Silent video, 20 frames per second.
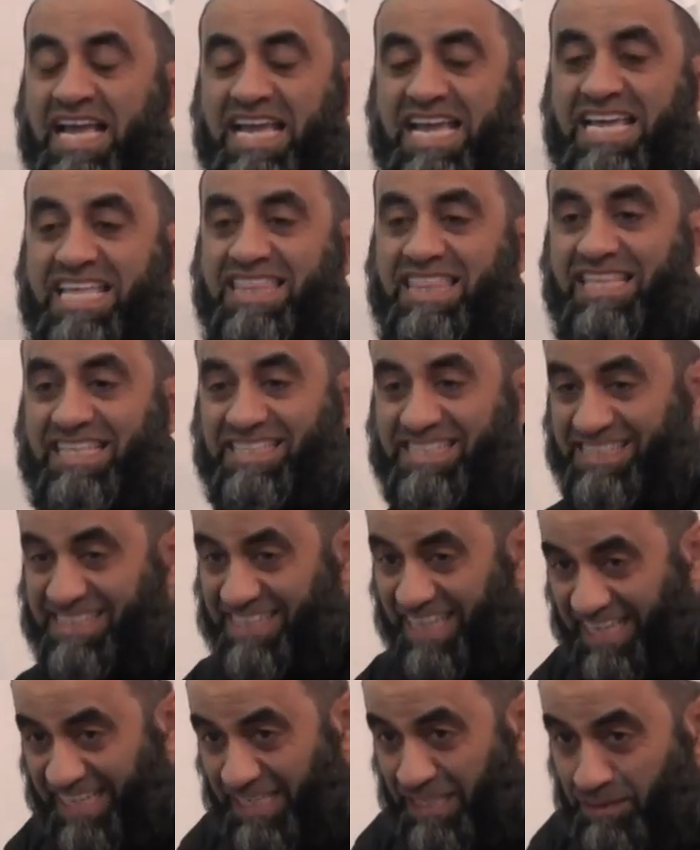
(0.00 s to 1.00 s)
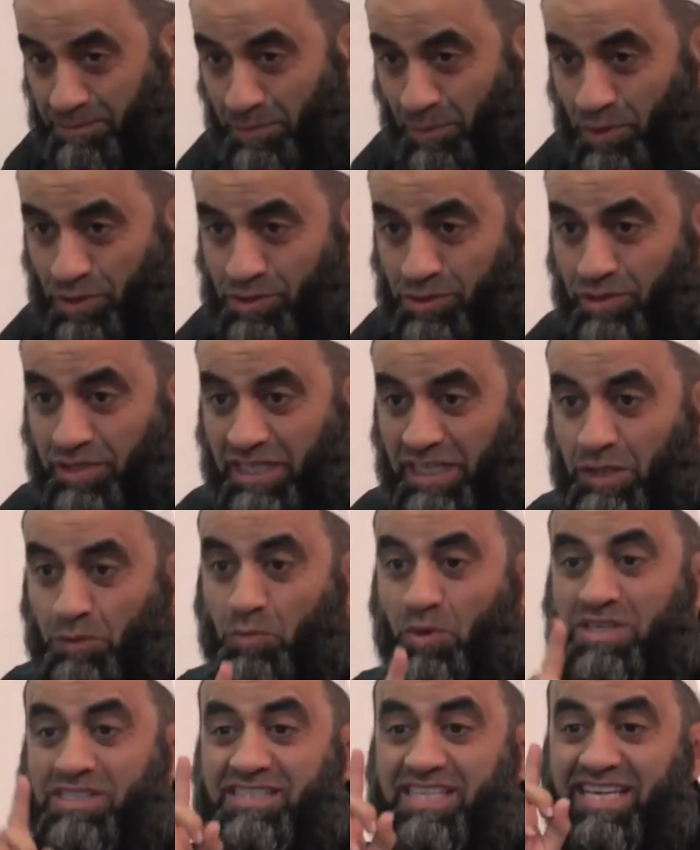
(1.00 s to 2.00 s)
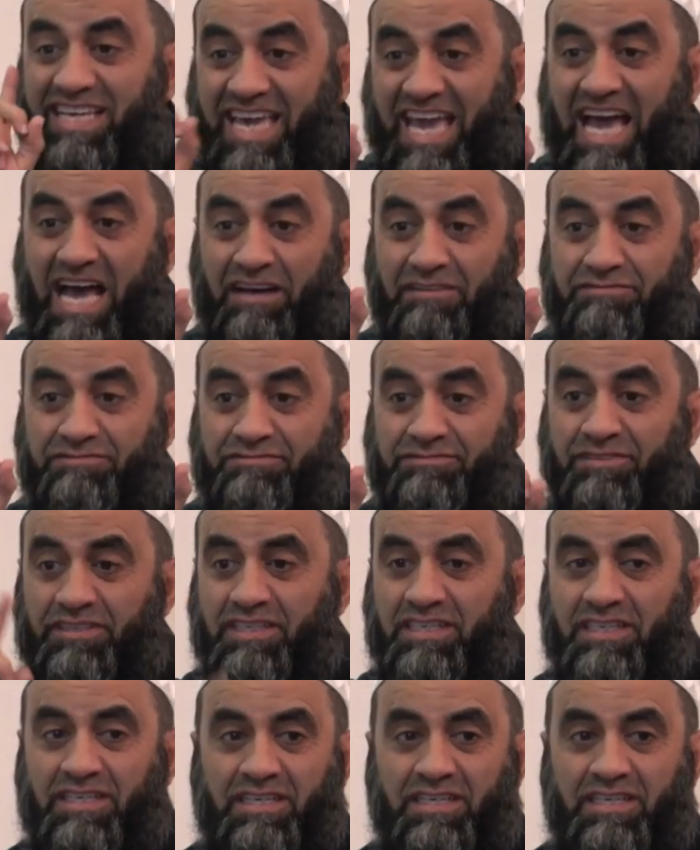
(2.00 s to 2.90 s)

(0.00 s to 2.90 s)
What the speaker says: In the second person, it was the kaf.